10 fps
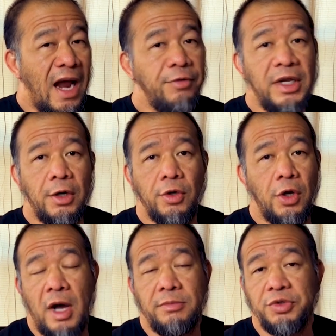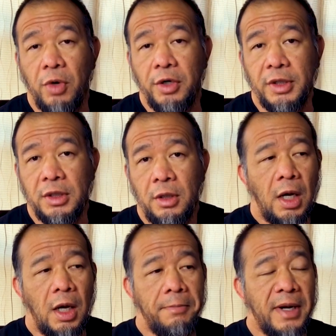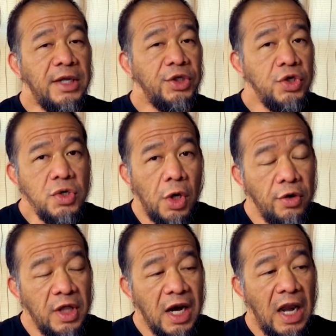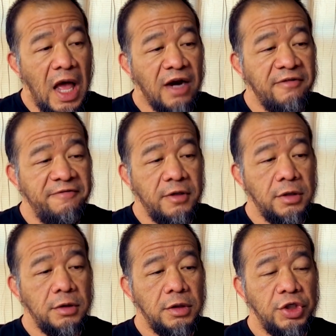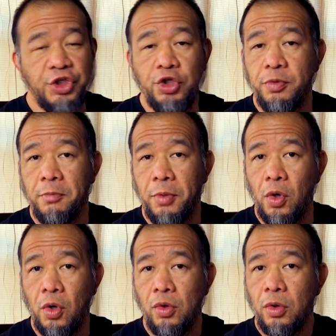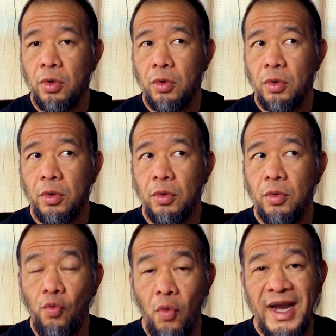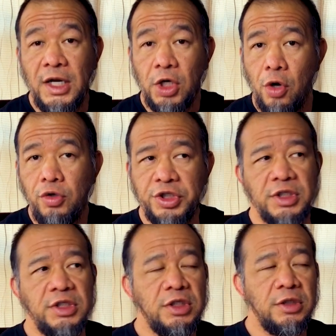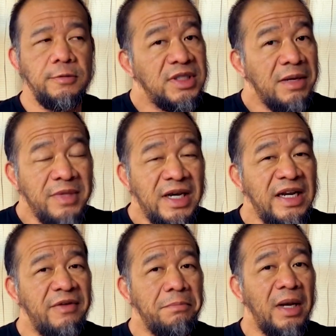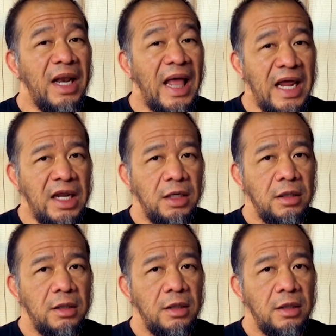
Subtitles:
I really don't know, I'm just wondering. But I do know that a lot of Super Bowl winning coaches, some didn't even play.